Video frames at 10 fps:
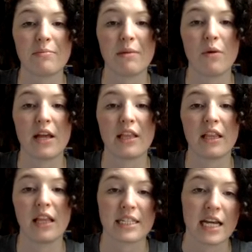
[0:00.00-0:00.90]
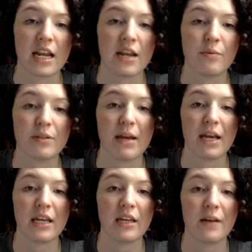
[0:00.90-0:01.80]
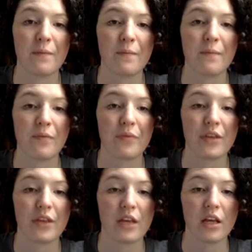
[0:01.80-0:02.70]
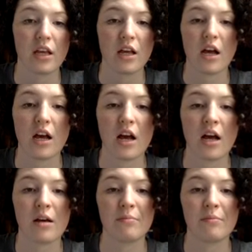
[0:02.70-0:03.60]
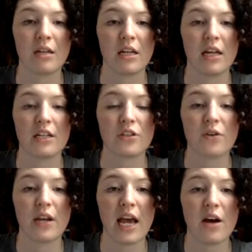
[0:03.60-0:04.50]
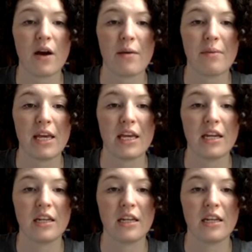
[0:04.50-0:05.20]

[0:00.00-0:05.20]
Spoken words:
when the last edit was made. And so now I'm in